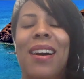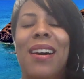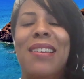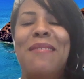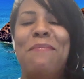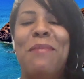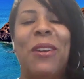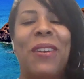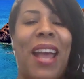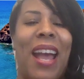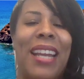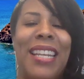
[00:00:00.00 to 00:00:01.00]
um, Benner
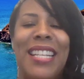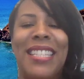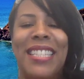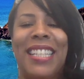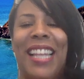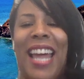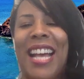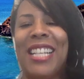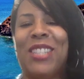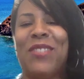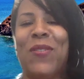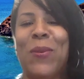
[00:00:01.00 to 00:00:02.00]
and I News
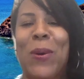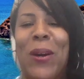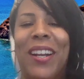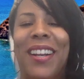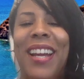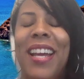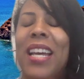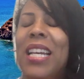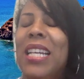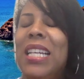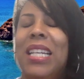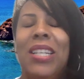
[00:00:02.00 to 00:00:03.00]
class for
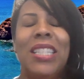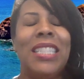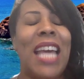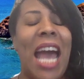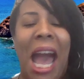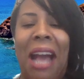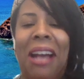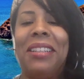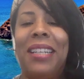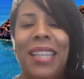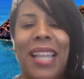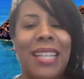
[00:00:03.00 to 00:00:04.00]

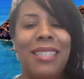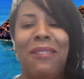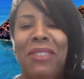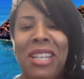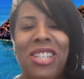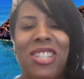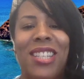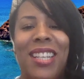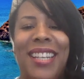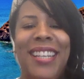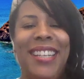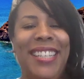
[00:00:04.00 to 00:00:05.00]
tackling that
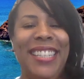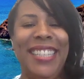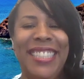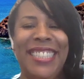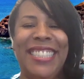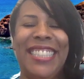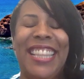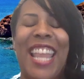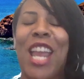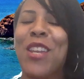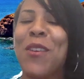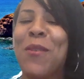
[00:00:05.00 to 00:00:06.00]
division.
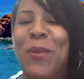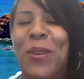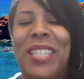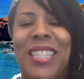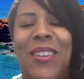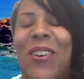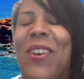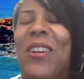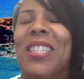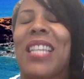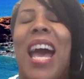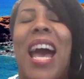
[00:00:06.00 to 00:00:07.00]
Thank you, boys and
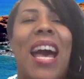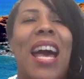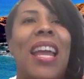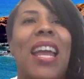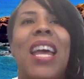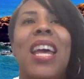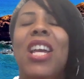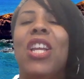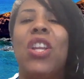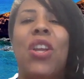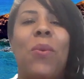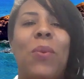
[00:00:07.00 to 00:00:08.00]
girls. I,
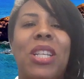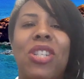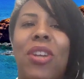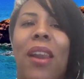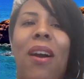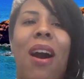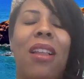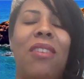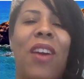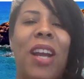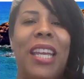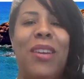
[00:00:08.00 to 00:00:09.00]
you know, want to shout out all
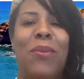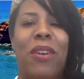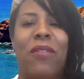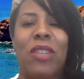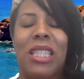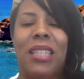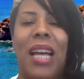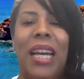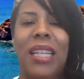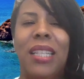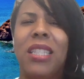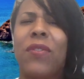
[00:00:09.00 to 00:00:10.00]
of our E Rivers
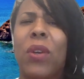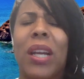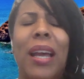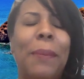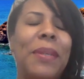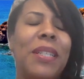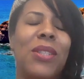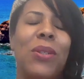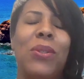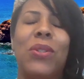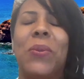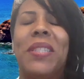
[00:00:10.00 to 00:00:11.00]
Lions for coming to
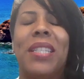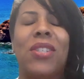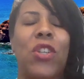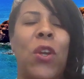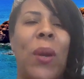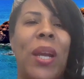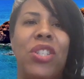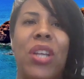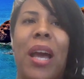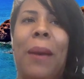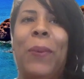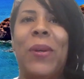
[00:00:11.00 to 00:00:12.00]
school, doing such a great
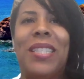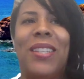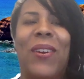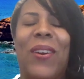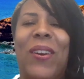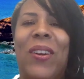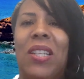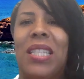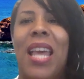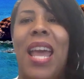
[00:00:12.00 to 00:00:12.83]
job, boys and girls,